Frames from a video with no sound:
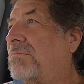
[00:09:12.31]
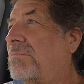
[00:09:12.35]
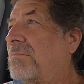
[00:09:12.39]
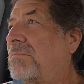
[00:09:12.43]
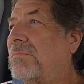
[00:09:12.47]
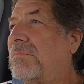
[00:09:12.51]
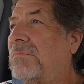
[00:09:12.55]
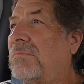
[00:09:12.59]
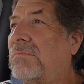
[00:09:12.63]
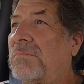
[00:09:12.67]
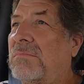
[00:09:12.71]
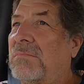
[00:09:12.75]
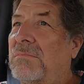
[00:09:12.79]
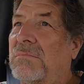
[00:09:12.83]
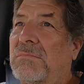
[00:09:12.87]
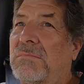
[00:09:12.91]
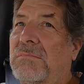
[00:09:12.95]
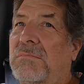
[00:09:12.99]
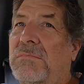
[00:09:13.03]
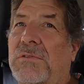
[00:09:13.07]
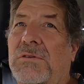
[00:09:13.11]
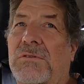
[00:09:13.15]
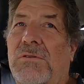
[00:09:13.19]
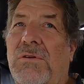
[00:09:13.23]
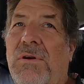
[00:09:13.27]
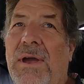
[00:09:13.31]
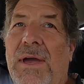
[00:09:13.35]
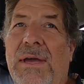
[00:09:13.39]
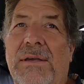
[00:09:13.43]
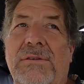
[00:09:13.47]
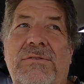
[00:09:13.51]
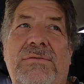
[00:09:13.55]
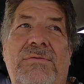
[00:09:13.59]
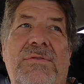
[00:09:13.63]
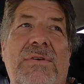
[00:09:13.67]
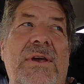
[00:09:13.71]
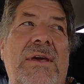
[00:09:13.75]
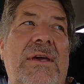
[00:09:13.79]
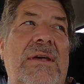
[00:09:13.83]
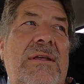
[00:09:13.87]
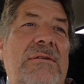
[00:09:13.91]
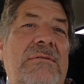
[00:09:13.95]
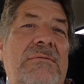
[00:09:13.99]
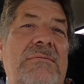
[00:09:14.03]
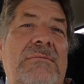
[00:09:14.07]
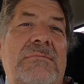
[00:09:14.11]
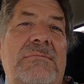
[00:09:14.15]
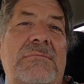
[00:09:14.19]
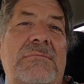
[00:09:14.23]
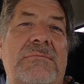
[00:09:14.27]
Grass fed. Grass fed,
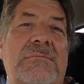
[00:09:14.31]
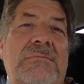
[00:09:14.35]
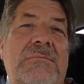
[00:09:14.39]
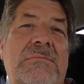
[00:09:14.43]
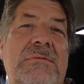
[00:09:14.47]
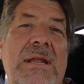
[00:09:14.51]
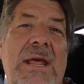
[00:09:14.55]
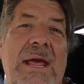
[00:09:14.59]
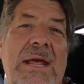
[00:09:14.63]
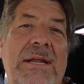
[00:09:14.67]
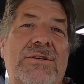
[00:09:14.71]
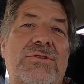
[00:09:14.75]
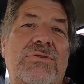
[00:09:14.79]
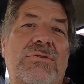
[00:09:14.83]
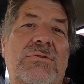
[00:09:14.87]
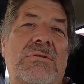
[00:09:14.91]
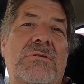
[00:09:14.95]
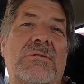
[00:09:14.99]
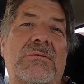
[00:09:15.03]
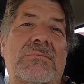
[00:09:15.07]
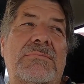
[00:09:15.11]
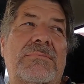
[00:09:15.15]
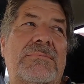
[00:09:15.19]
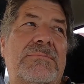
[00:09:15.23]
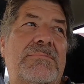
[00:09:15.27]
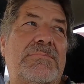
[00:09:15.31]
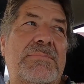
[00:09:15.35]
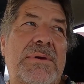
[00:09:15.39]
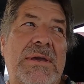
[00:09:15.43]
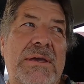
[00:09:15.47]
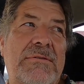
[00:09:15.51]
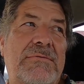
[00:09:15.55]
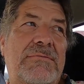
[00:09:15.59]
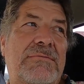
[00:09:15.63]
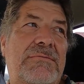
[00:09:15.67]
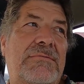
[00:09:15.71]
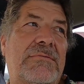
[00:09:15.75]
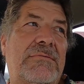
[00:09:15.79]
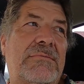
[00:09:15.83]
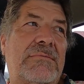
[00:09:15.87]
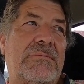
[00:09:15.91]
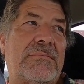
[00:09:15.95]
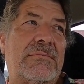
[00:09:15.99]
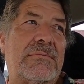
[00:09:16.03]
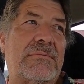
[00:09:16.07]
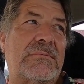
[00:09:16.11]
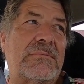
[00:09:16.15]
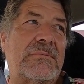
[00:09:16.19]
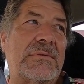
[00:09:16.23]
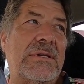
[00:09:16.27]
natural beef.
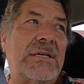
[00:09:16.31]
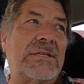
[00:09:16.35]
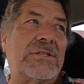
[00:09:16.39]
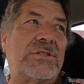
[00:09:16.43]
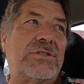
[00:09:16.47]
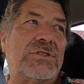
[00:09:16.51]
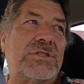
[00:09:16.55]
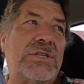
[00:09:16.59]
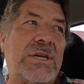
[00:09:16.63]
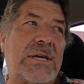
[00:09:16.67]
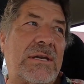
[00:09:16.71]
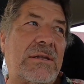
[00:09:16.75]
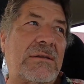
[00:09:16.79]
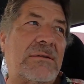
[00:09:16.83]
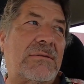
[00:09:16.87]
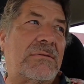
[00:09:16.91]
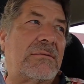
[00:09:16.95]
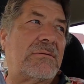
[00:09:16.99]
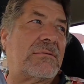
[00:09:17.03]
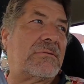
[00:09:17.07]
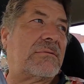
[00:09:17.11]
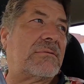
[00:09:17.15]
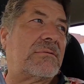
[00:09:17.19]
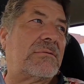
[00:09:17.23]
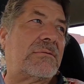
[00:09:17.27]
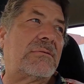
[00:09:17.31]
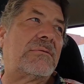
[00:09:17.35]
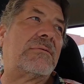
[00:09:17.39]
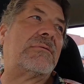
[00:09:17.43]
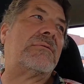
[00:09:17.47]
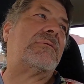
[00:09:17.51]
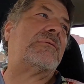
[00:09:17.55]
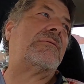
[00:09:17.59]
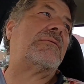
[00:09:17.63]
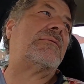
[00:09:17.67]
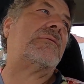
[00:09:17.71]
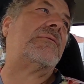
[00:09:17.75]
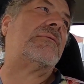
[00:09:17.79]
All local. Chicken. From